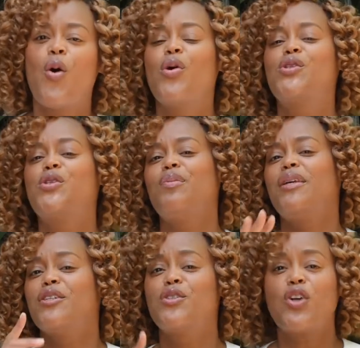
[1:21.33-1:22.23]
were to
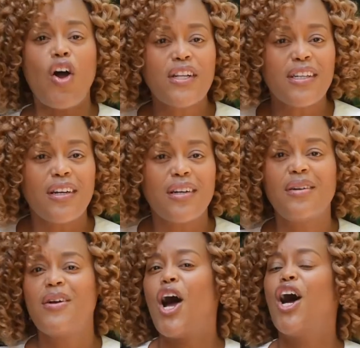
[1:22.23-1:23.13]
be a
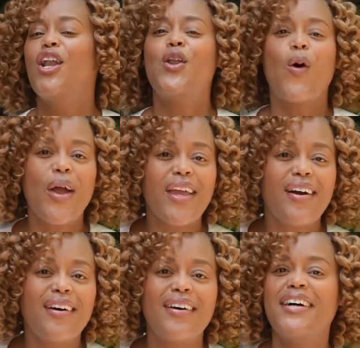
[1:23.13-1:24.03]
doctor, a
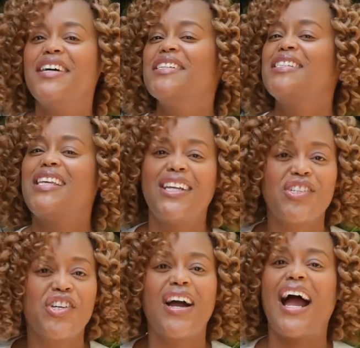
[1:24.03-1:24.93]
lawyer, a
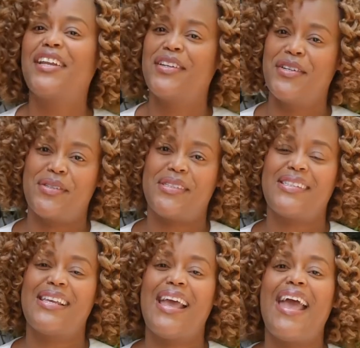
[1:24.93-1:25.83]
teacher, and a nurse.